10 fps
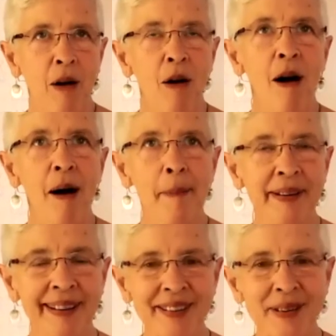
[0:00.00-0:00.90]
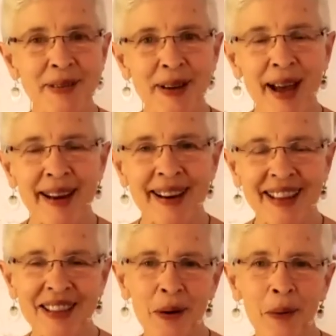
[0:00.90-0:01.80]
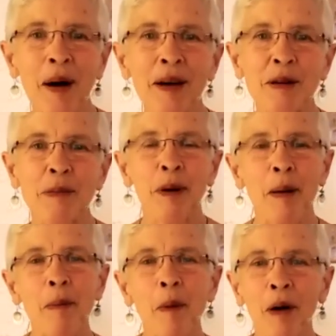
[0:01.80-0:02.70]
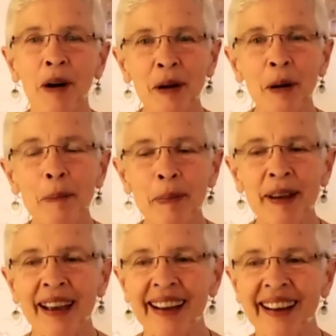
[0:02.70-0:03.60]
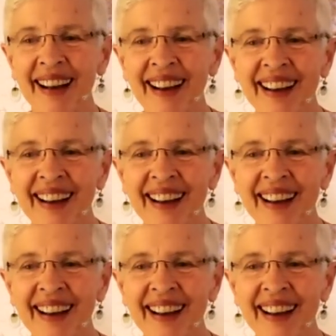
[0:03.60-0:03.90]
common understanding that there was a primordial being